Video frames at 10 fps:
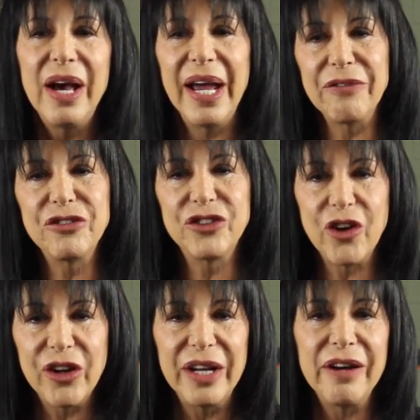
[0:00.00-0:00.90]
I have
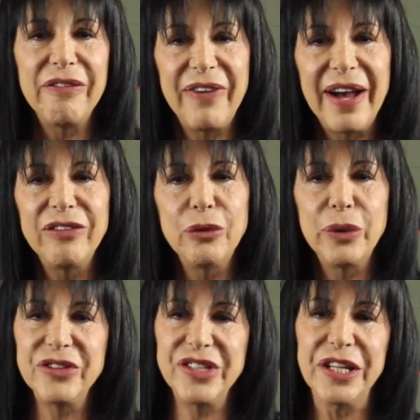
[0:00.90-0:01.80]
started a
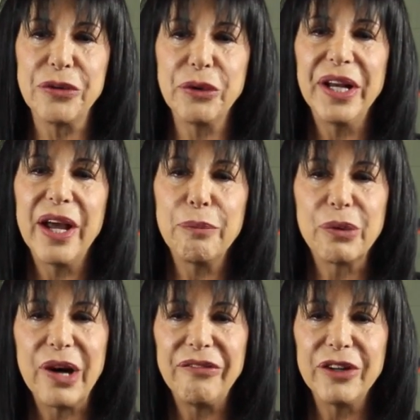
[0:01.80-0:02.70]
501c3
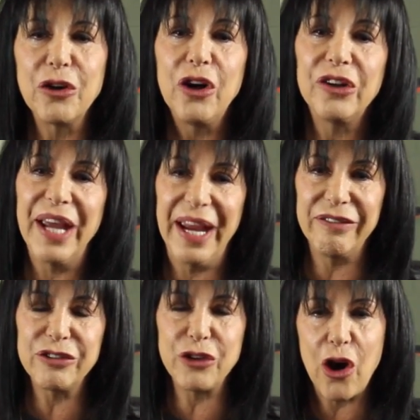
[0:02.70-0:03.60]
nonprofit called
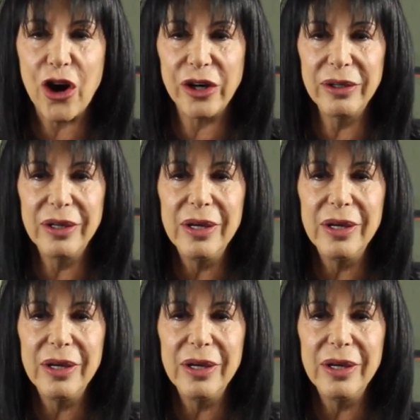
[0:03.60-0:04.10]
Ava's Heart